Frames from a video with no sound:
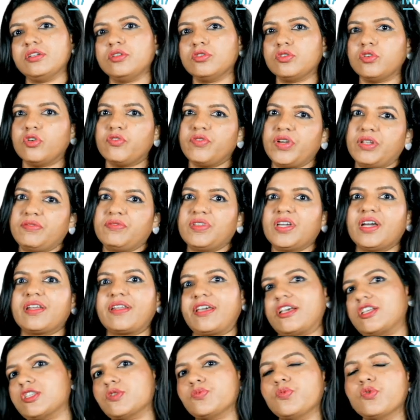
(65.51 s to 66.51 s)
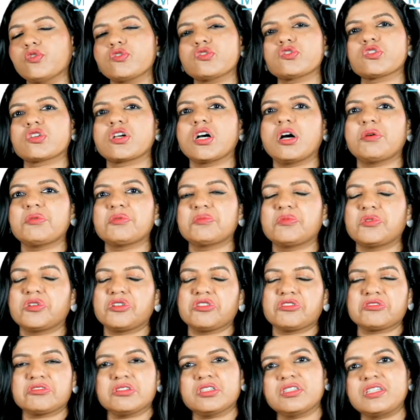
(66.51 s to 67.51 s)
you know, when we are exposed to carbon
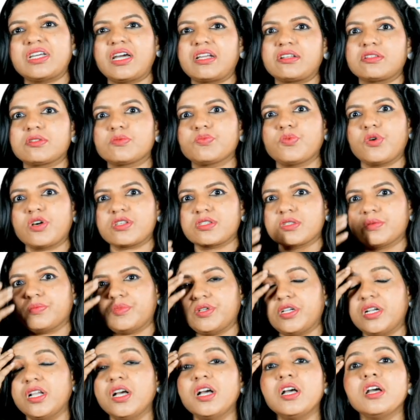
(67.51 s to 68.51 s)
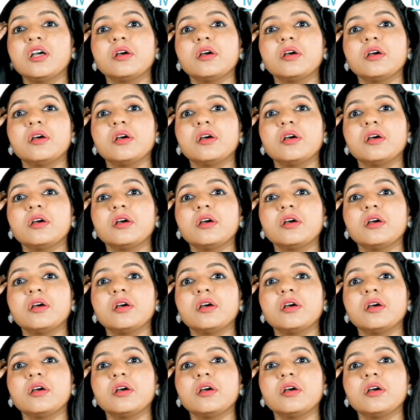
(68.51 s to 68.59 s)
monoxide, that's possible.